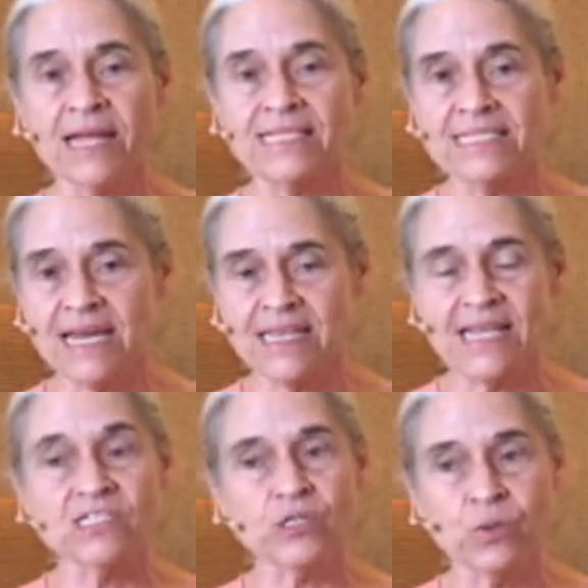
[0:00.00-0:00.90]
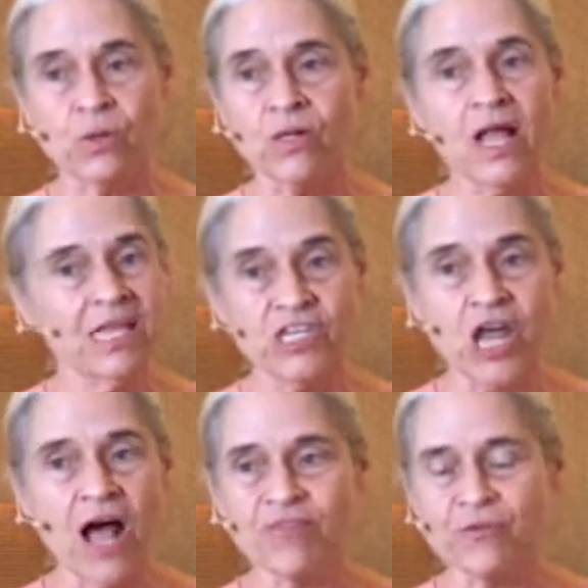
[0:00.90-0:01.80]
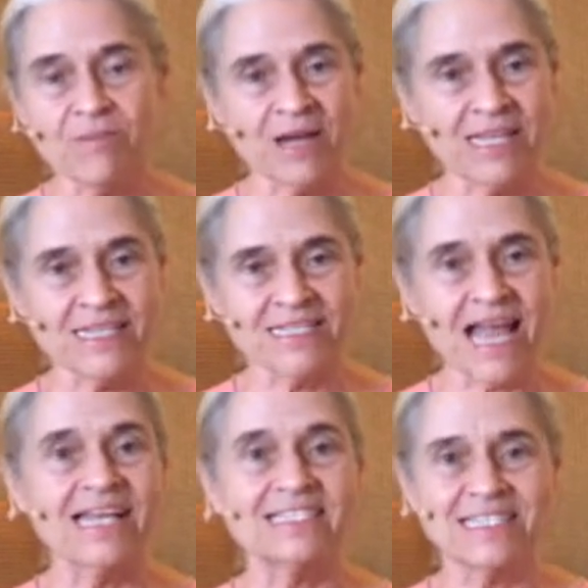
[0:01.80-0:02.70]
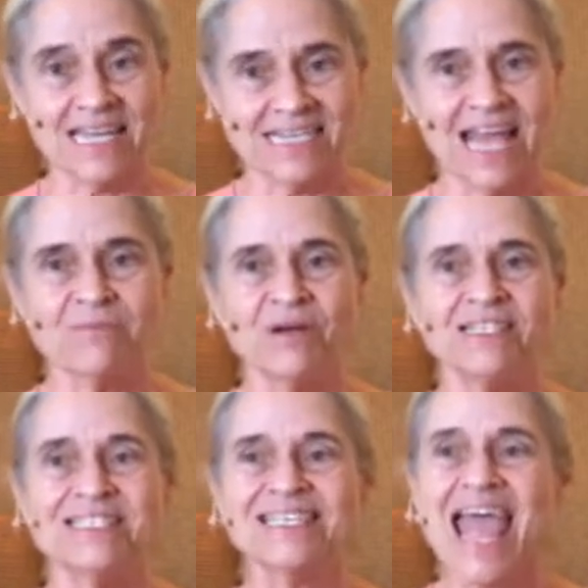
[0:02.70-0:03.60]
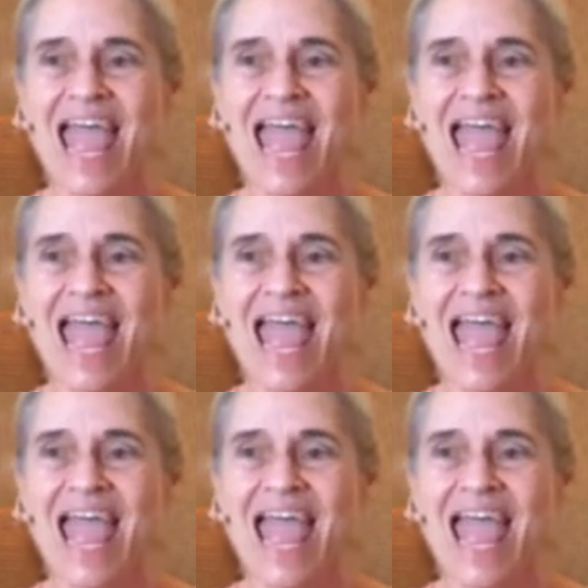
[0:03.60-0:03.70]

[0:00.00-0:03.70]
I stayed at that school not three months, I stayed 10 months.